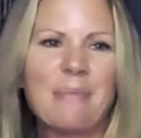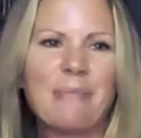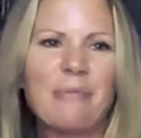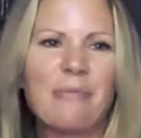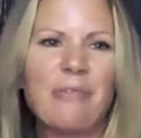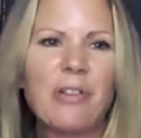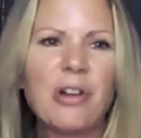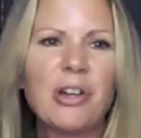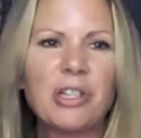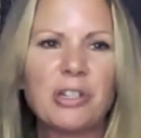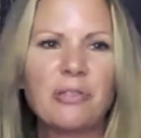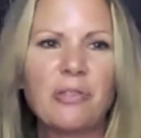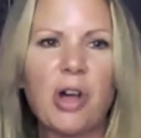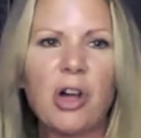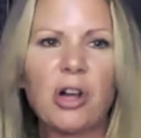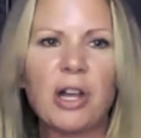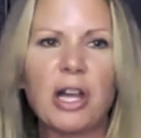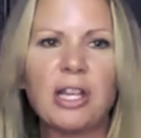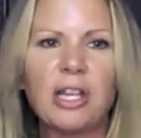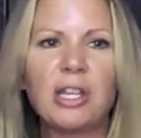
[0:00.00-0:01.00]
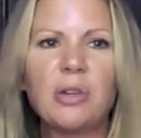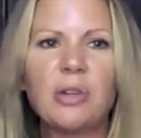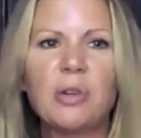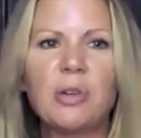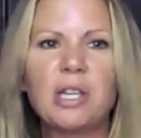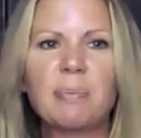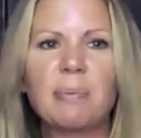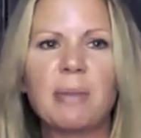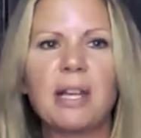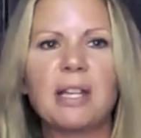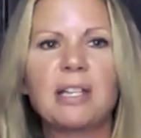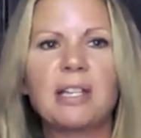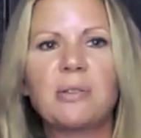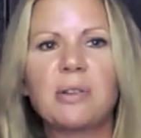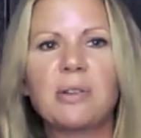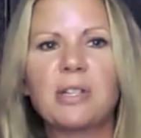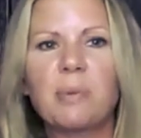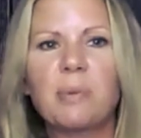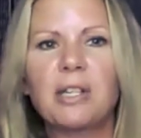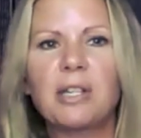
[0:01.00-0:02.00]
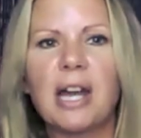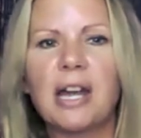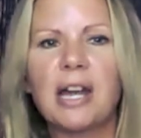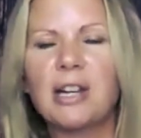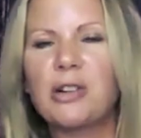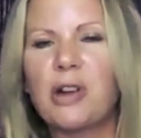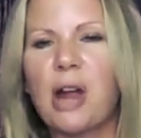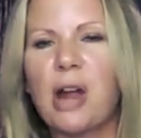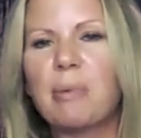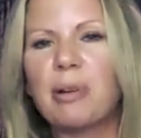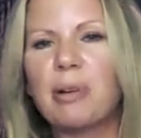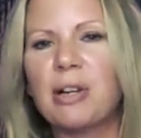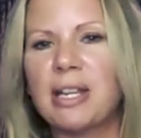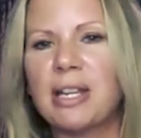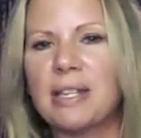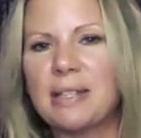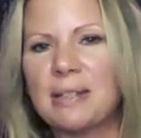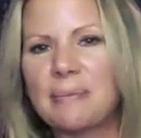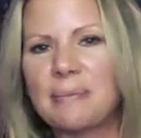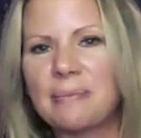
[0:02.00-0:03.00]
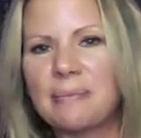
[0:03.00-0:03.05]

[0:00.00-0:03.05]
First of all, can you explain to us what Tire Grabber is?